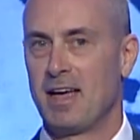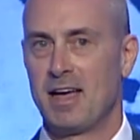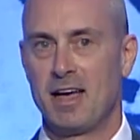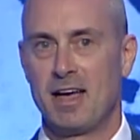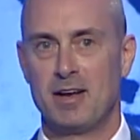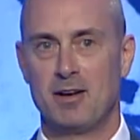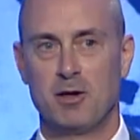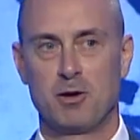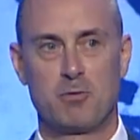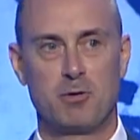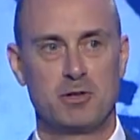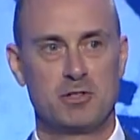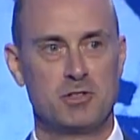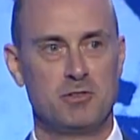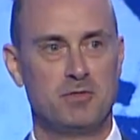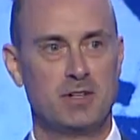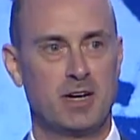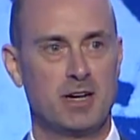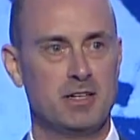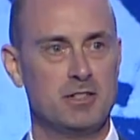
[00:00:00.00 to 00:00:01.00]
And look what
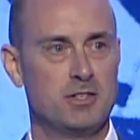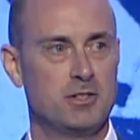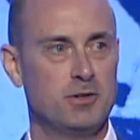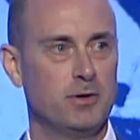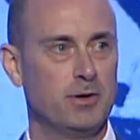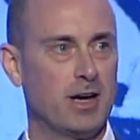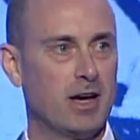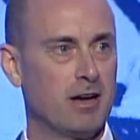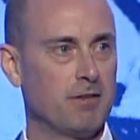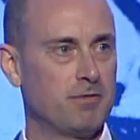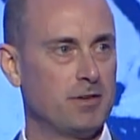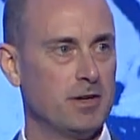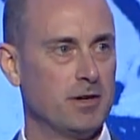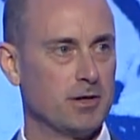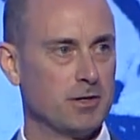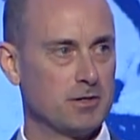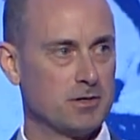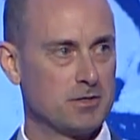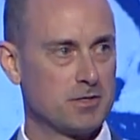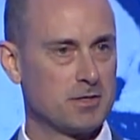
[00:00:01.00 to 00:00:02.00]
you've done in 2.5
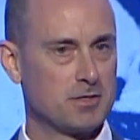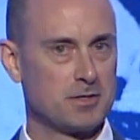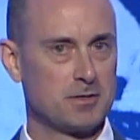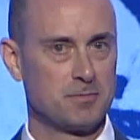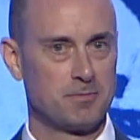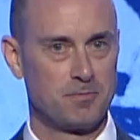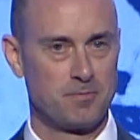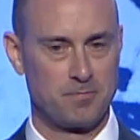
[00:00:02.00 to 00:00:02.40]
years.